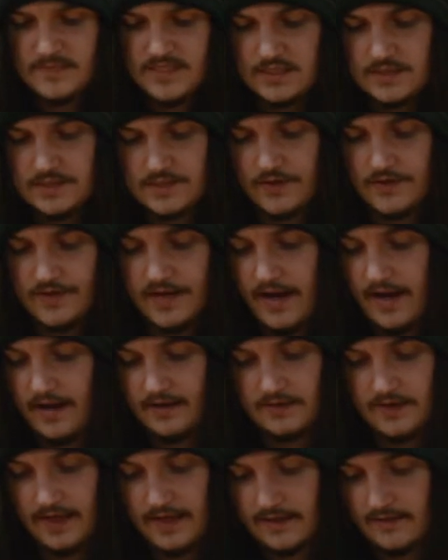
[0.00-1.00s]
So yeah,
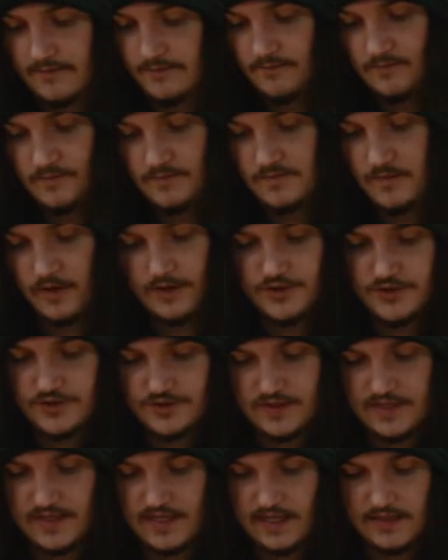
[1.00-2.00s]
like I
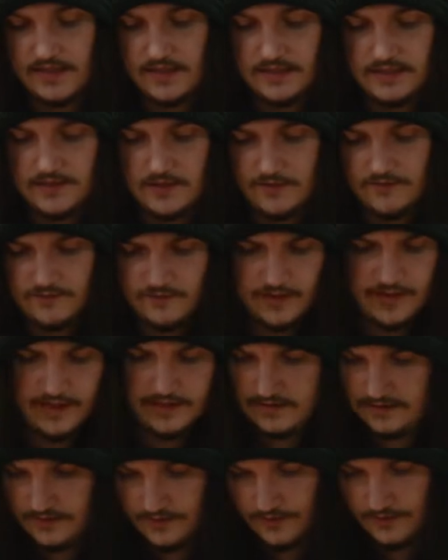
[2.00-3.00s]
usually get these off
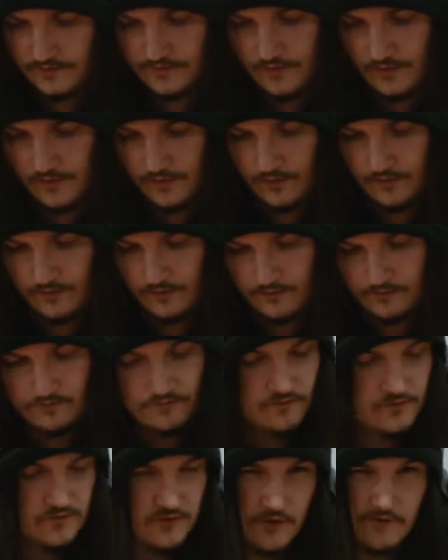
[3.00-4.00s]
like
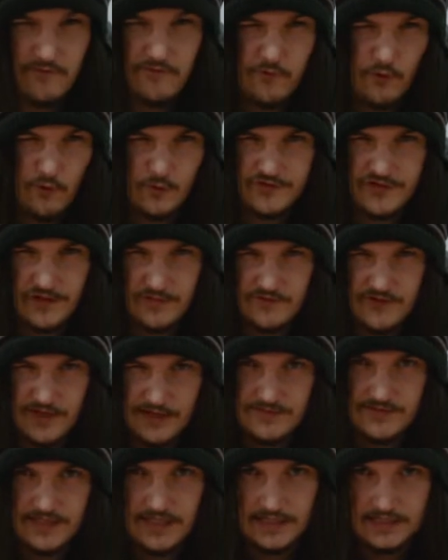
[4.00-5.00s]
turn 4
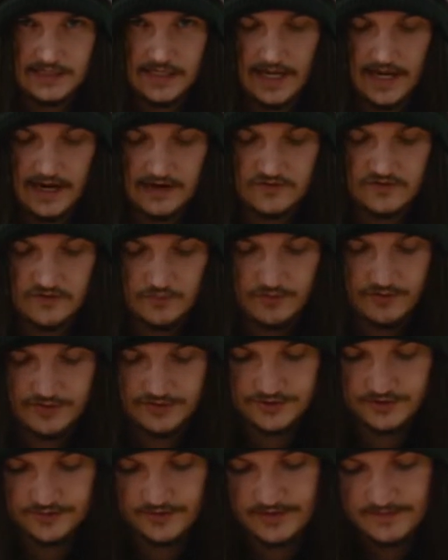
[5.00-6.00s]
sometimes to get that extra
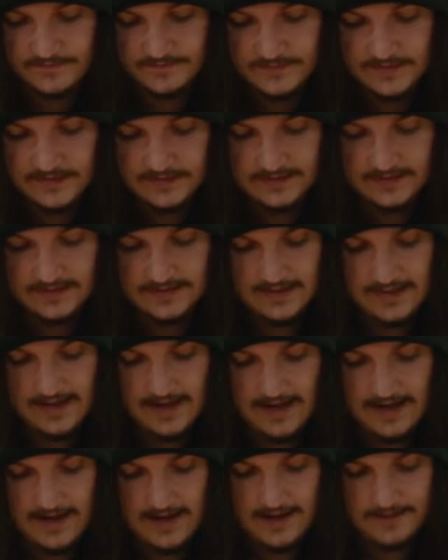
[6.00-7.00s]
pressure in.
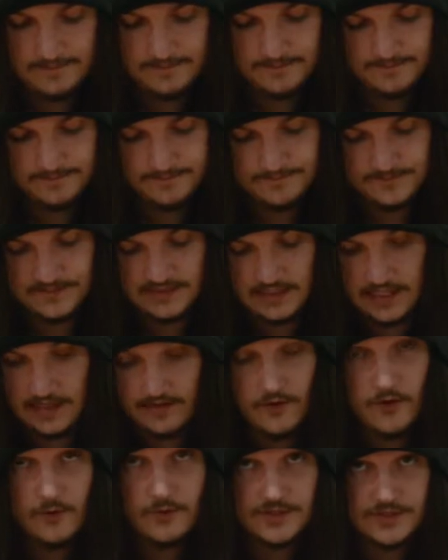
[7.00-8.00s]
So yeah,
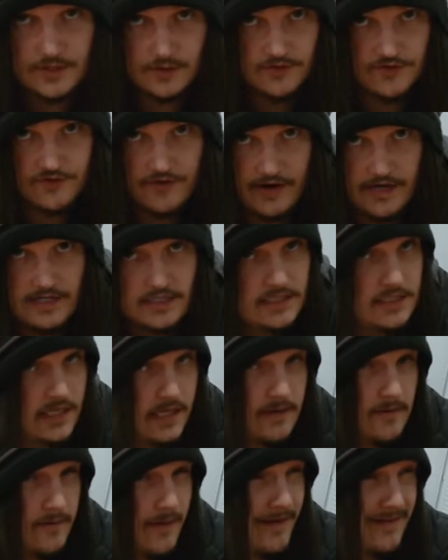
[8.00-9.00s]
no Result Trainings,
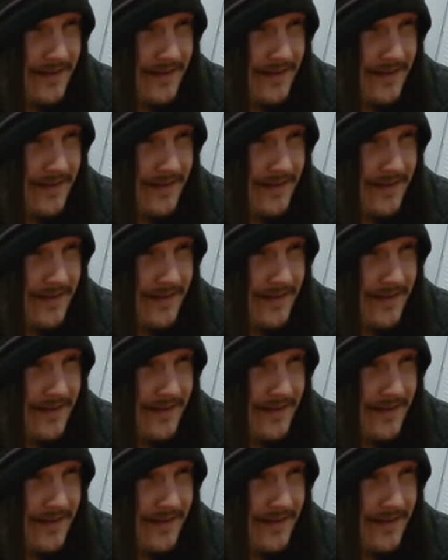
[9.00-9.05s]
and